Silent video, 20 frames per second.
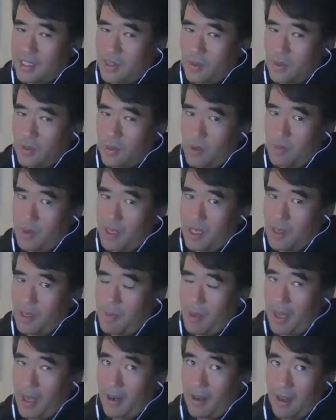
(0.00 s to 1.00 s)
it would be to
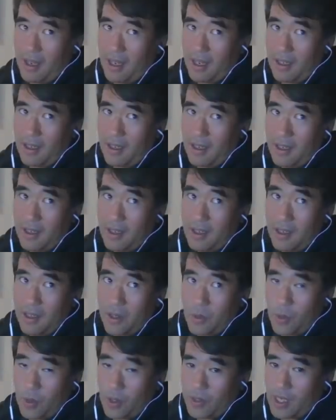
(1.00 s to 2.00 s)
bet on the
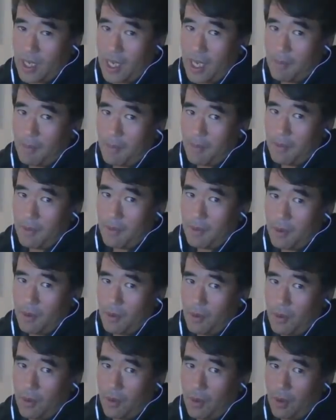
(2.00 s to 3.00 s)
World Cup
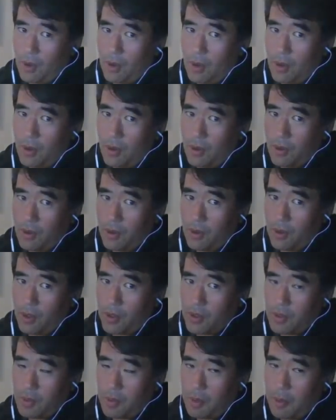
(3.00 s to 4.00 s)
or the
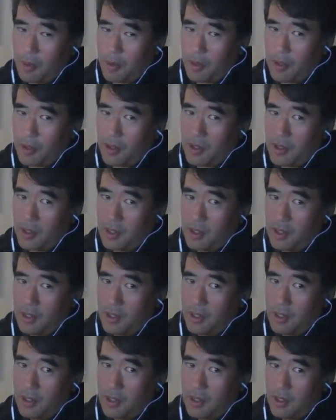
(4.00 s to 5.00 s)
Super Bowl.
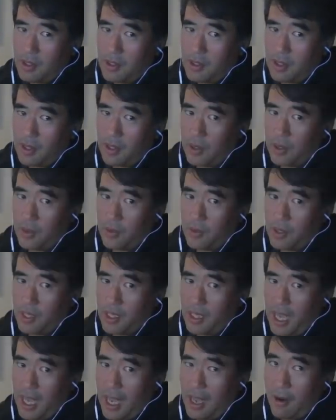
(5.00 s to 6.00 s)
So
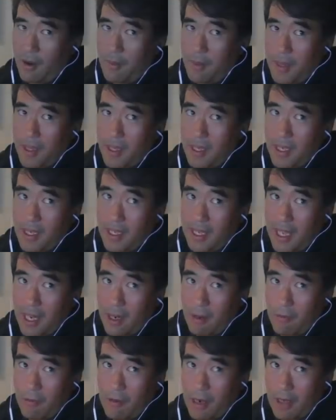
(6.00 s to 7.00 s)
the ability to get a
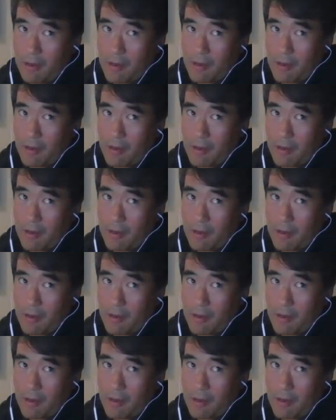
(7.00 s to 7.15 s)
recreation.